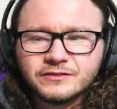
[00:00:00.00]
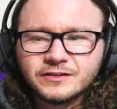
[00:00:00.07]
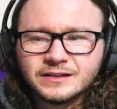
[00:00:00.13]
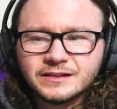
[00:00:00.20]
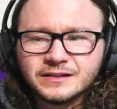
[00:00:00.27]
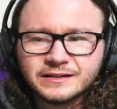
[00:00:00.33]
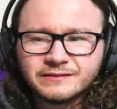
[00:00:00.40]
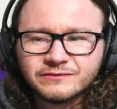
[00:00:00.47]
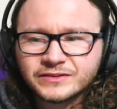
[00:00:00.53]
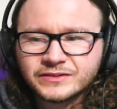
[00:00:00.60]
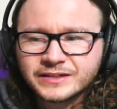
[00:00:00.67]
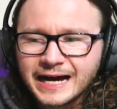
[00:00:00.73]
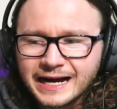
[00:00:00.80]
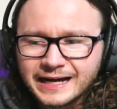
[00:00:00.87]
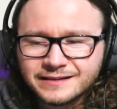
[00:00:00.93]
and
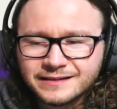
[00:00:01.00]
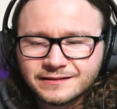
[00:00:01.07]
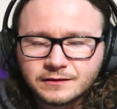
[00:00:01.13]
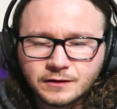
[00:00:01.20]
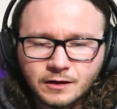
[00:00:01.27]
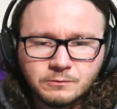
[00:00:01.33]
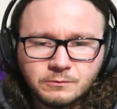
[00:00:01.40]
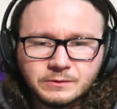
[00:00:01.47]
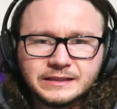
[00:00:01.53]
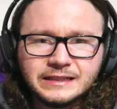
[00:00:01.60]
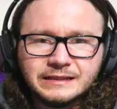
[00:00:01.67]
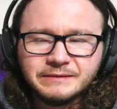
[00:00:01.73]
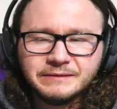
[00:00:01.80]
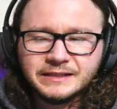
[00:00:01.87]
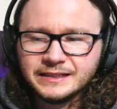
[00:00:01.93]
that is low, isn't
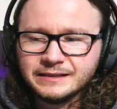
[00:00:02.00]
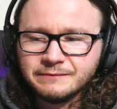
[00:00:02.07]
it, mate?